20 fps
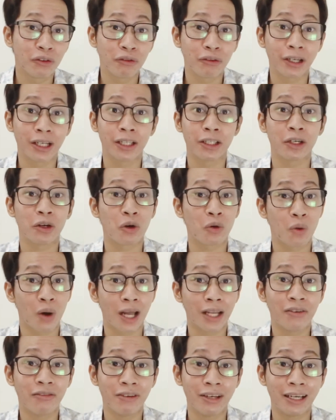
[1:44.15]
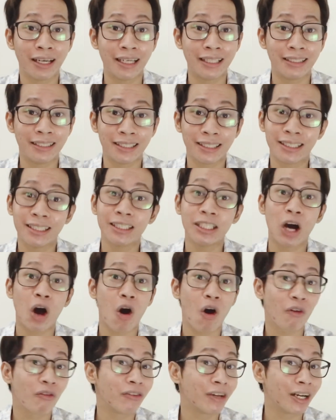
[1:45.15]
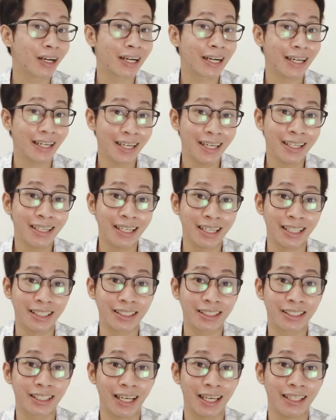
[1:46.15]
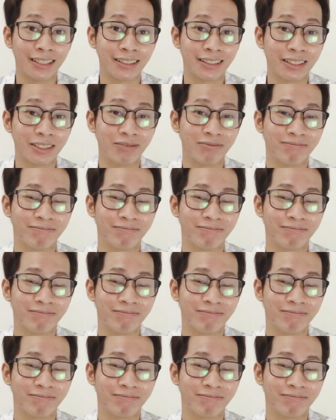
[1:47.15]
you fulfill the qualification of their English